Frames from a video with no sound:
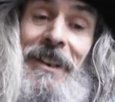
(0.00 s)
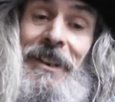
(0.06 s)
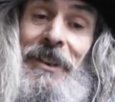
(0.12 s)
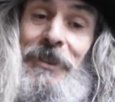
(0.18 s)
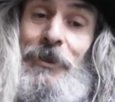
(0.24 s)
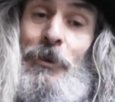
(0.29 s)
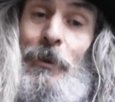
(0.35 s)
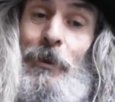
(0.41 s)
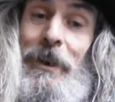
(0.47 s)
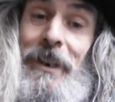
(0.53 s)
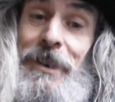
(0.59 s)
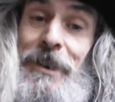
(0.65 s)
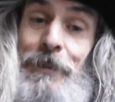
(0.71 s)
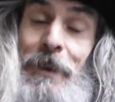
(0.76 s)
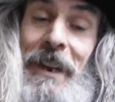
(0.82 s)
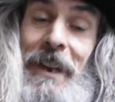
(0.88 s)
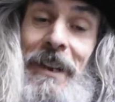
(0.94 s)
It's all
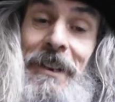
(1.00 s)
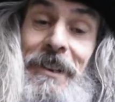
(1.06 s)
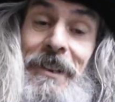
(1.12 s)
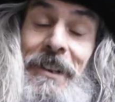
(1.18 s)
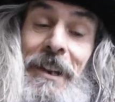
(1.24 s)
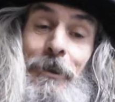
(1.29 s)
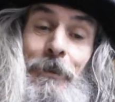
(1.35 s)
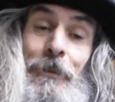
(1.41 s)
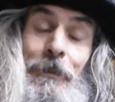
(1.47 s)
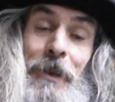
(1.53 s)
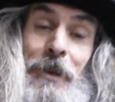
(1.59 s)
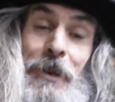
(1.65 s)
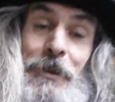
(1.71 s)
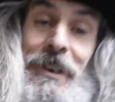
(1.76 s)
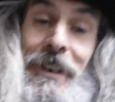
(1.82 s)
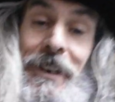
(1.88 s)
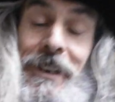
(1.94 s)
explained. Now,
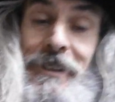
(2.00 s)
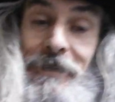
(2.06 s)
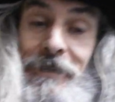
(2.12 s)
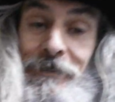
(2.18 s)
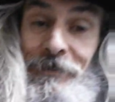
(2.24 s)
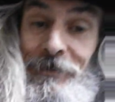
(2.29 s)
music